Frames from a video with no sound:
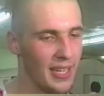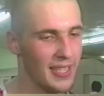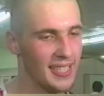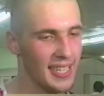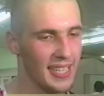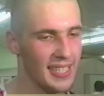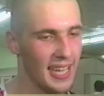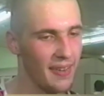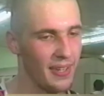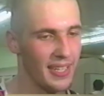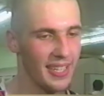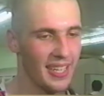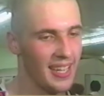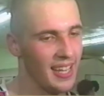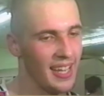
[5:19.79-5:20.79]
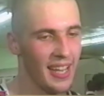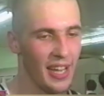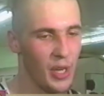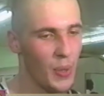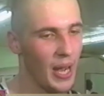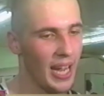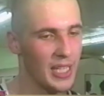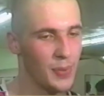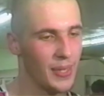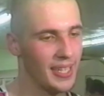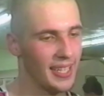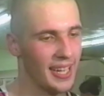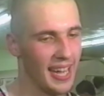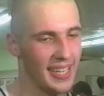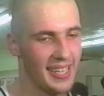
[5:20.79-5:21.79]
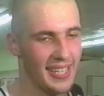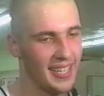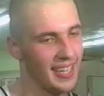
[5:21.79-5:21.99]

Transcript: She says, Slaven, you guys win tonight.